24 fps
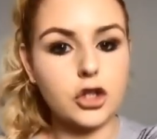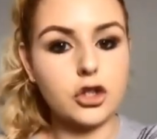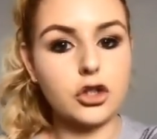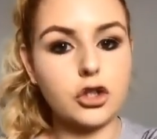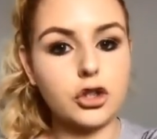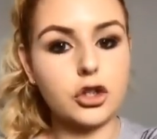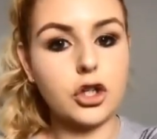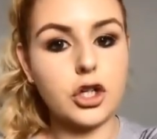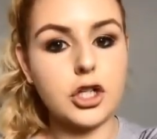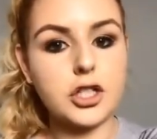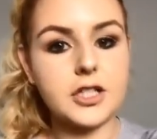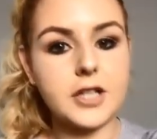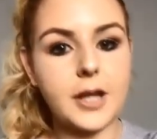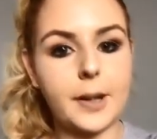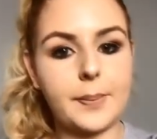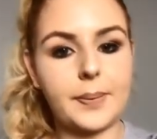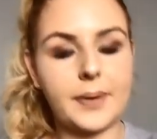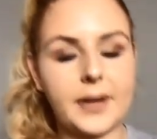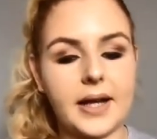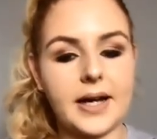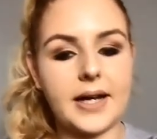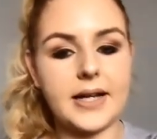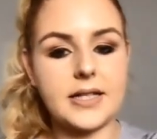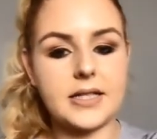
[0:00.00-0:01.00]
you could
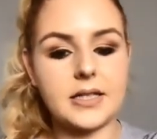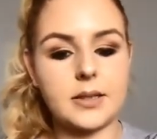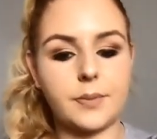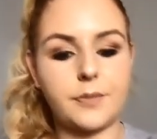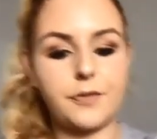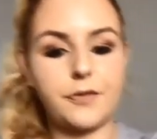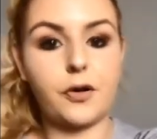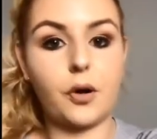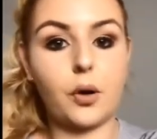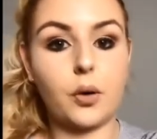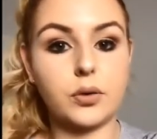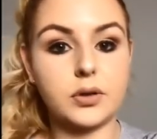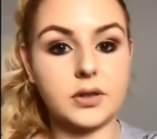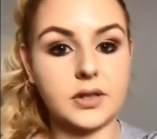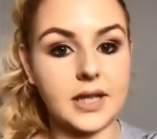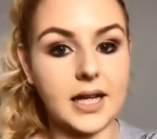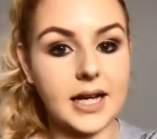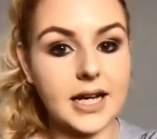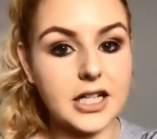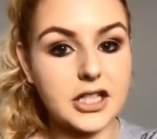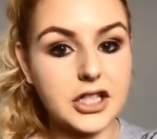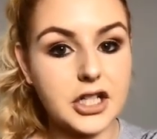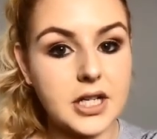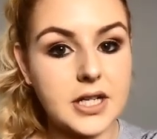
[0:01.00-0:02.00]
apply some false
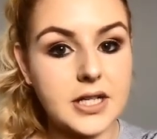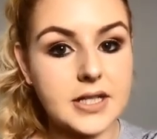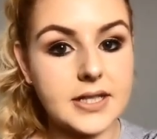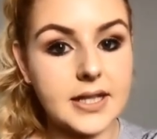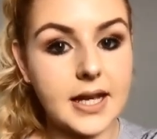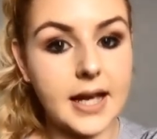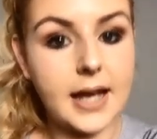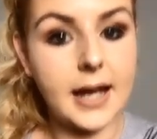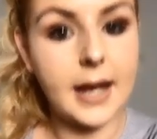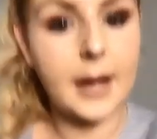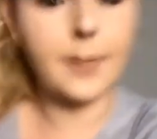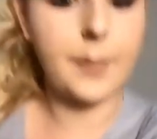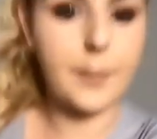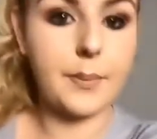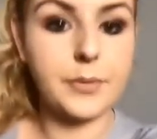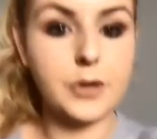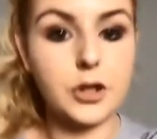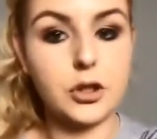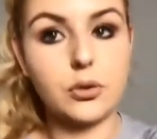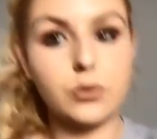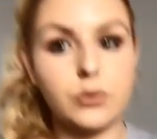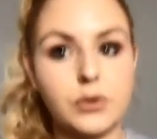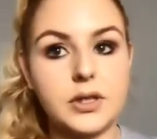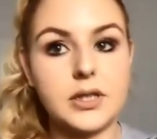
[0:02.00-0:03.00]
lashes.
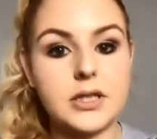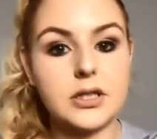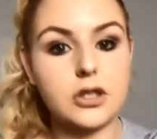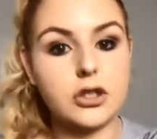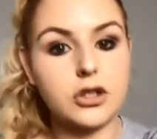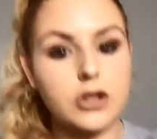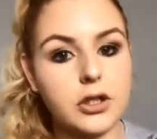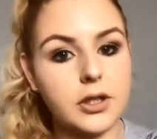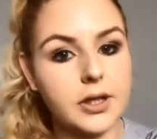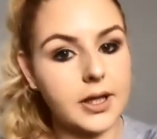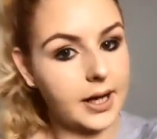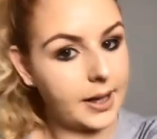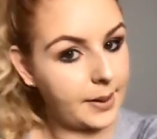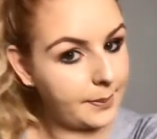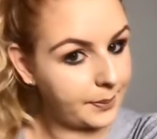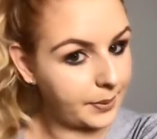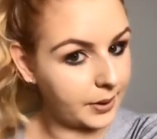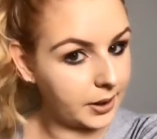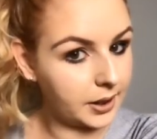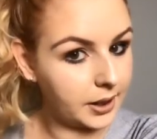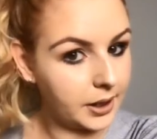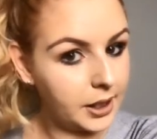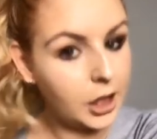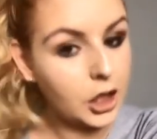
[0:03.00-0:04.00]
You don't need to do that,
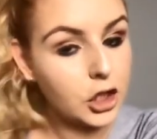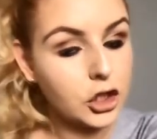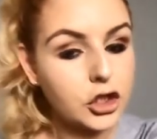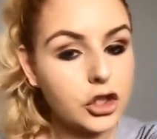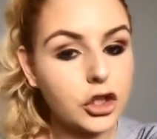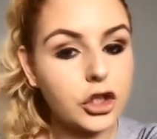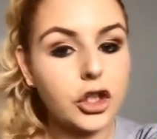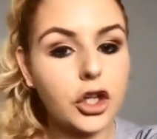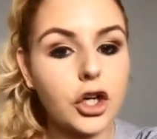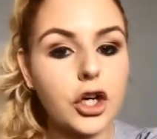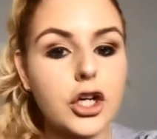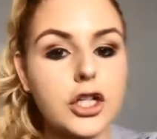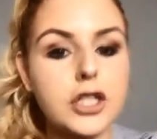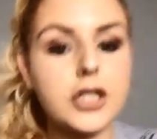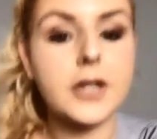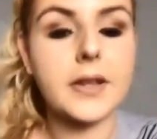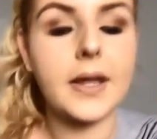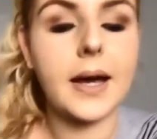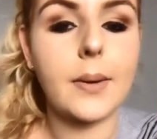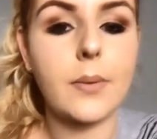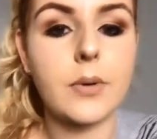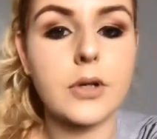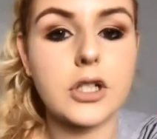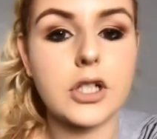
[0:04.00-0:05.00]
but you could.
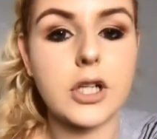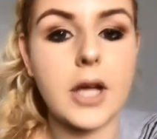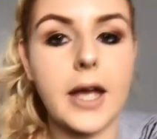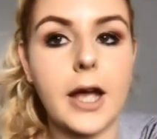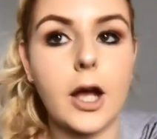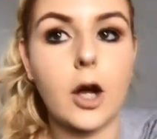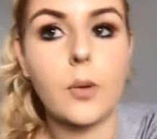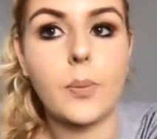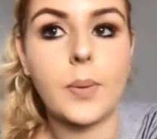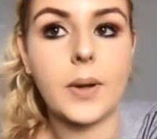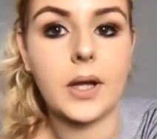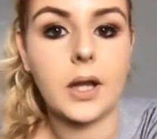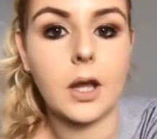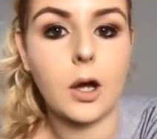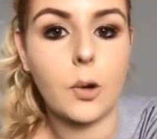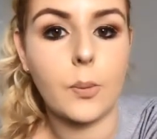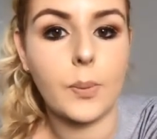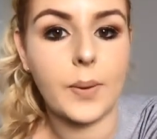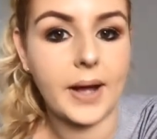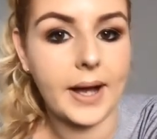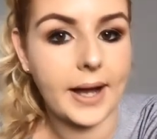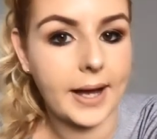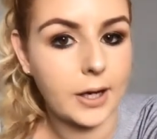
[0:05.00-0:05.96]
That would help a little bit.